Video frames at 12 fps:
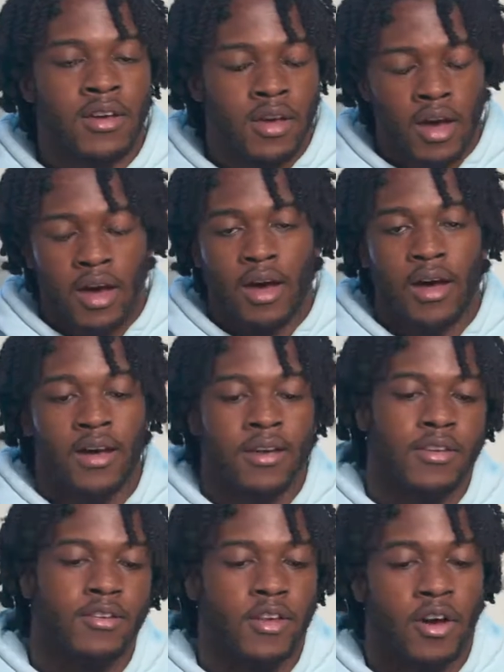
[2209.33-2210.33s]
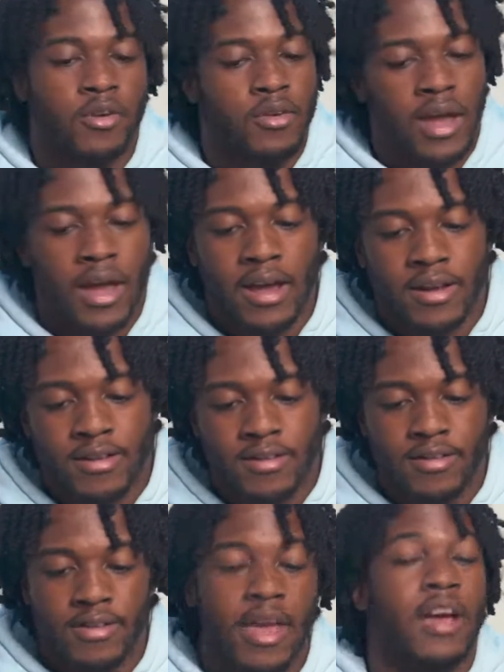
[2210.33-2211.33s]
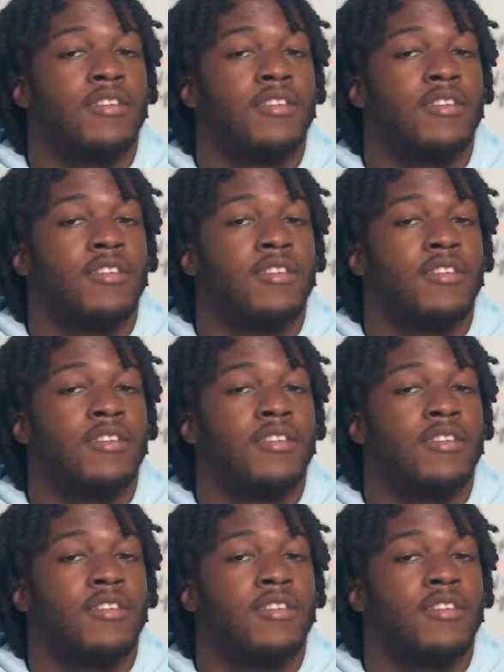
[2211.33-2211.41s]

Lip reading: And yes,